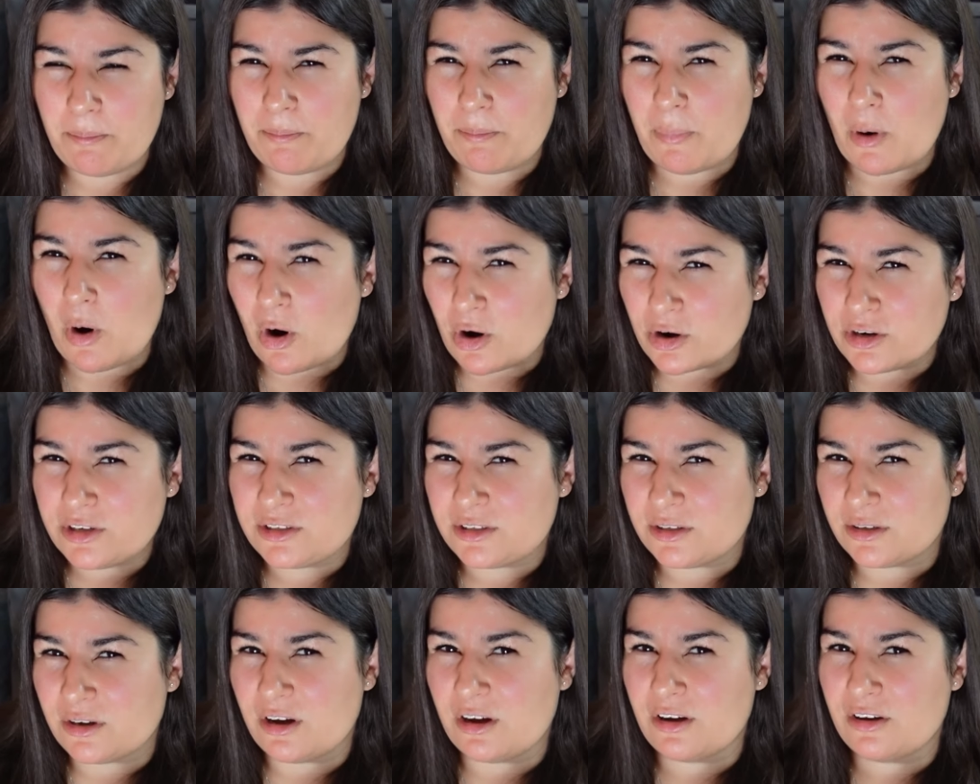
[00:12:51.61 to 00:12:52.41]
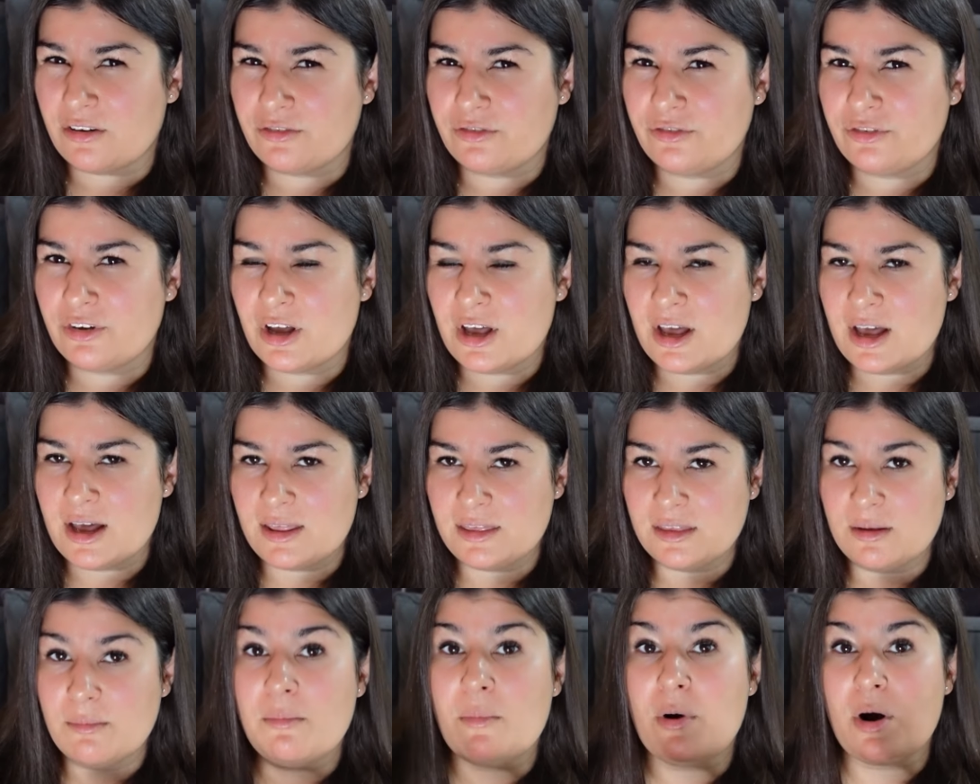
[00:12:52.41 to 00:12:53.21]
part of
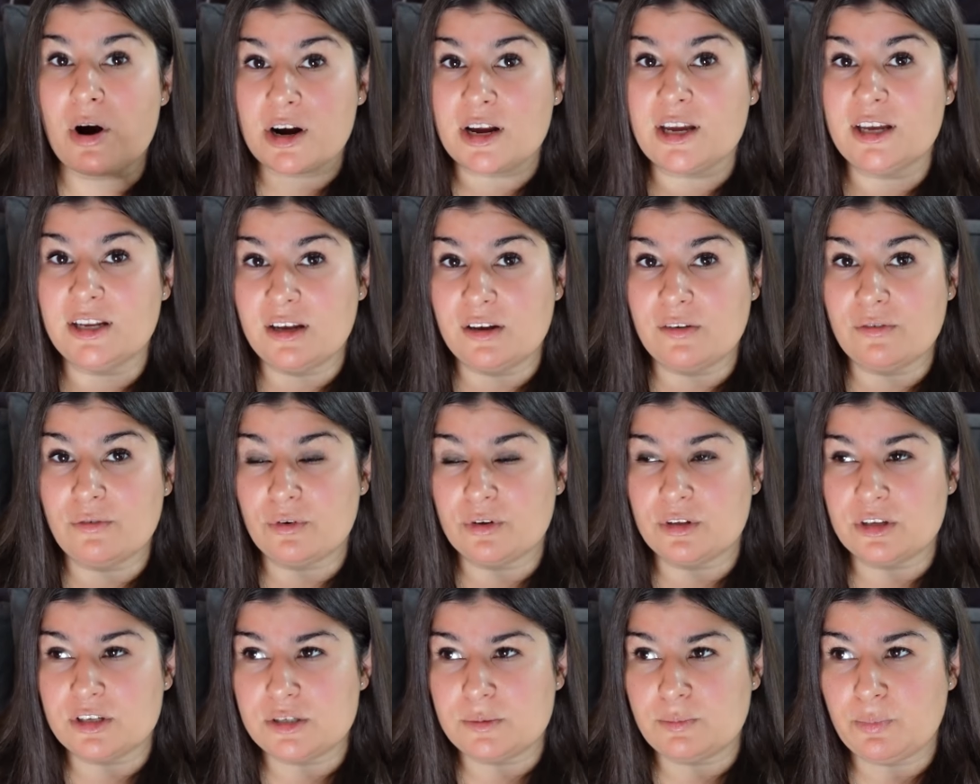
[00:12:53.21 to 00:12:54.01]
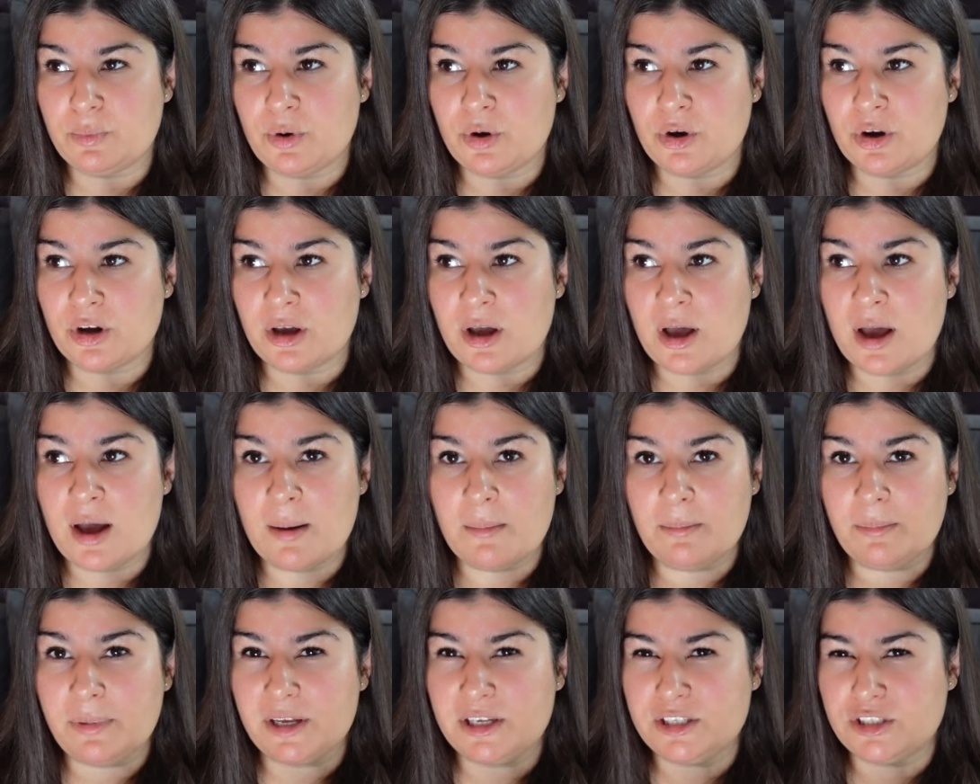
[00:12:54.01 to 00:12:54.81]
the marketing for this book
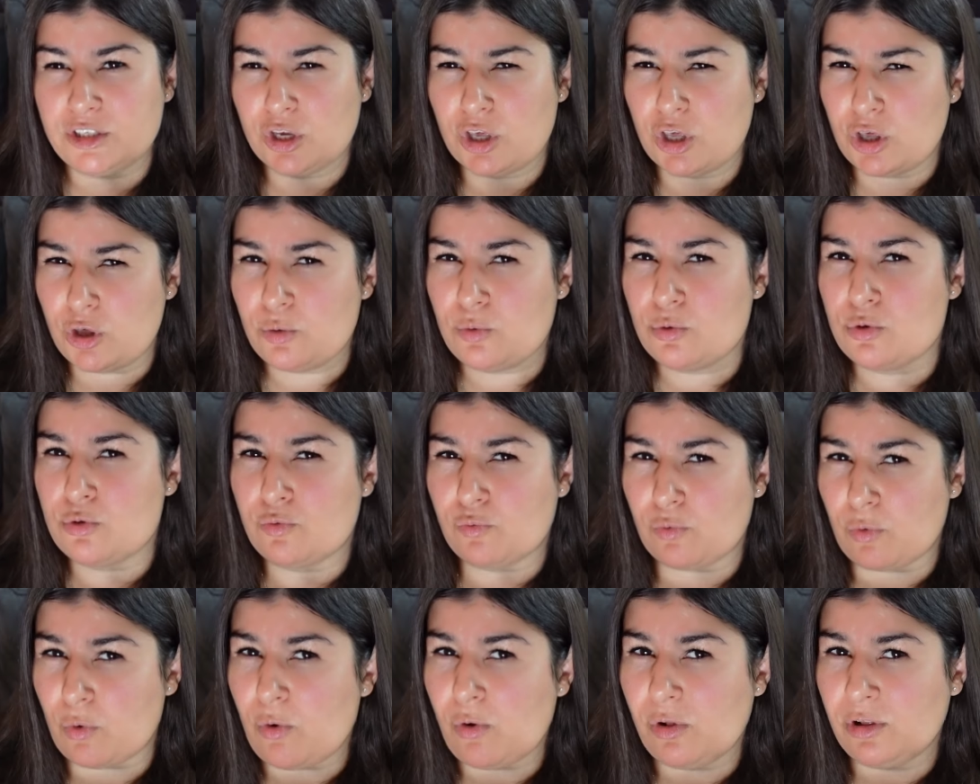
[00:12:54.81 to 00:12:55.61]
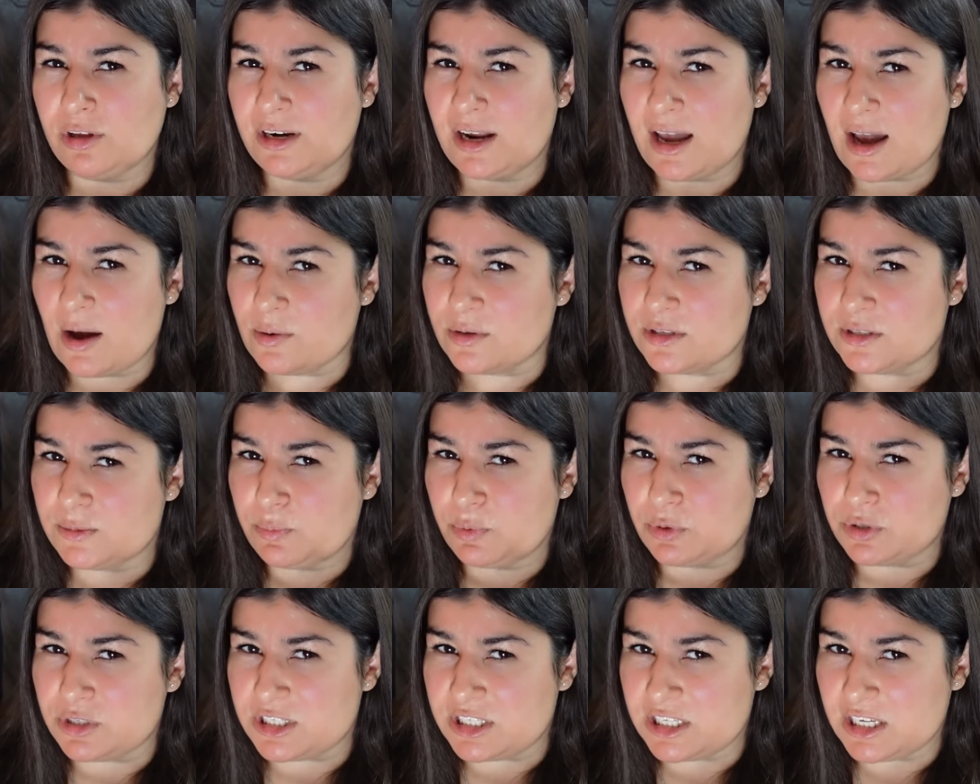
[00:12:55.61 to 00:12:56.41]
plays a huge role in how it's
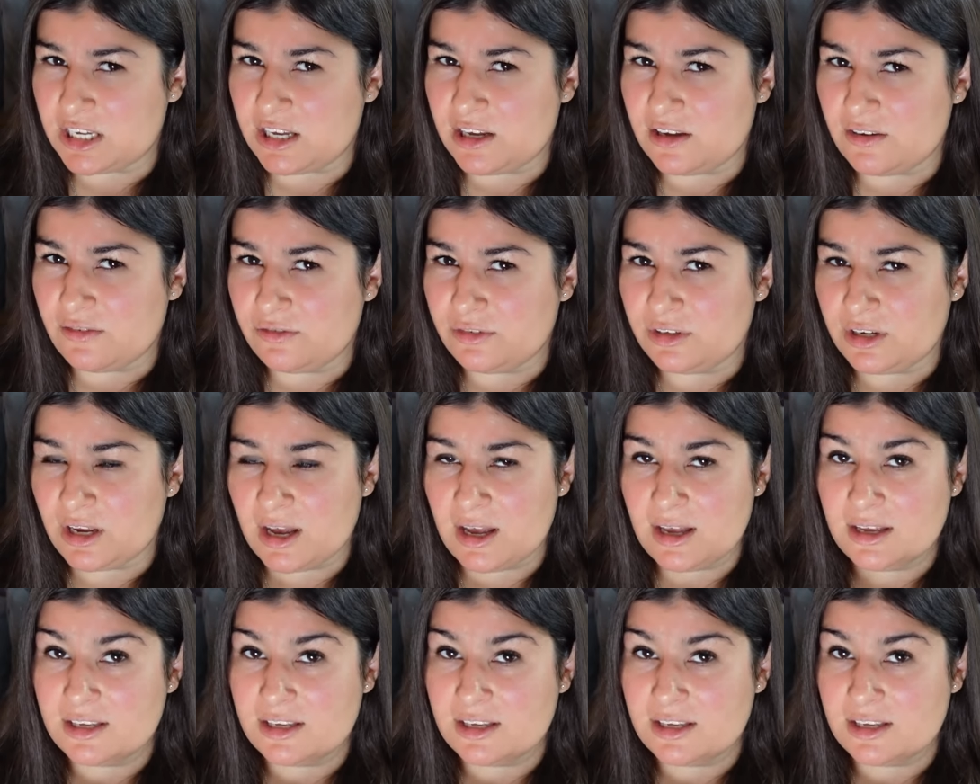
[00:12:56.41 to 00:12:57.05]
perceived.